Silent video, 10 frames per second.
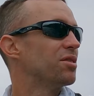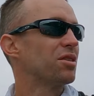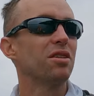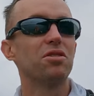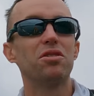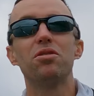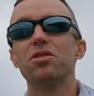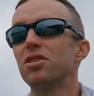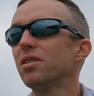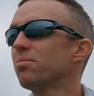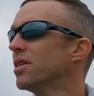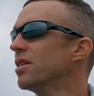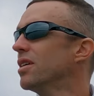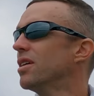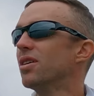Just gotta steer the ship,
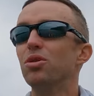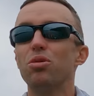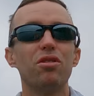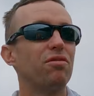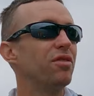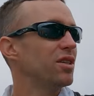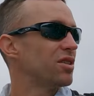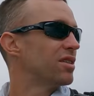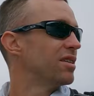no other fish.